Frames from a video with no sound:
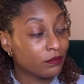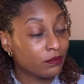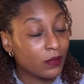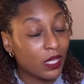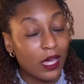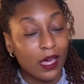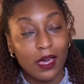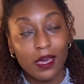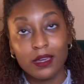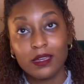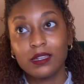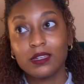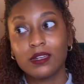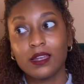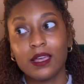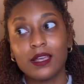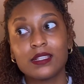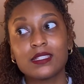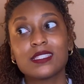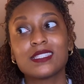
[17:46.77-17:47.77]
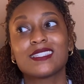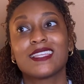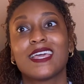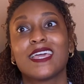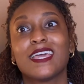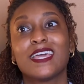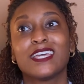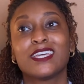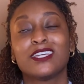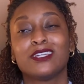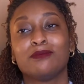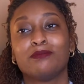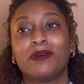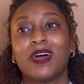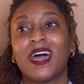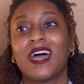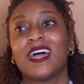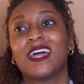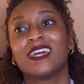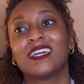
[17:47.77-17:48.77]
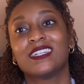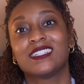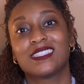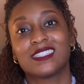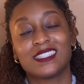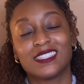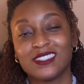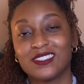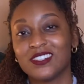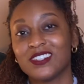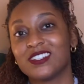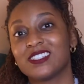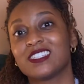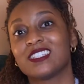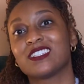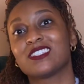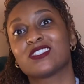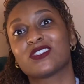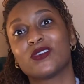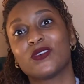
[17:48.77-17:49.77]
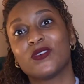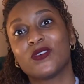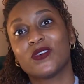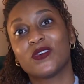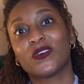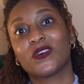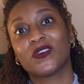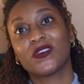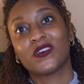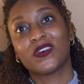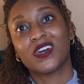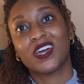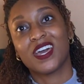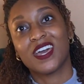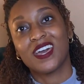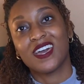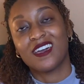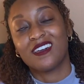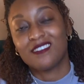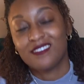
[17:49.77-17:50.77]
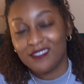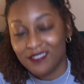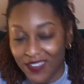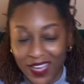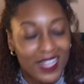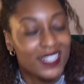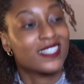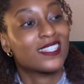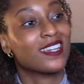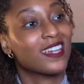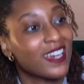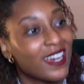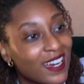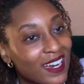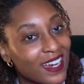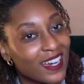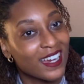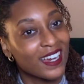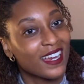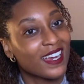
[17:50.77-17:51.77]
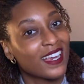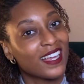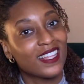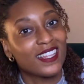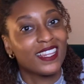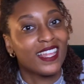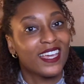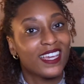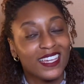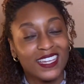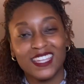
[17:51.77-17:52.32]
I could not say goodbye to nursing school faster. Like,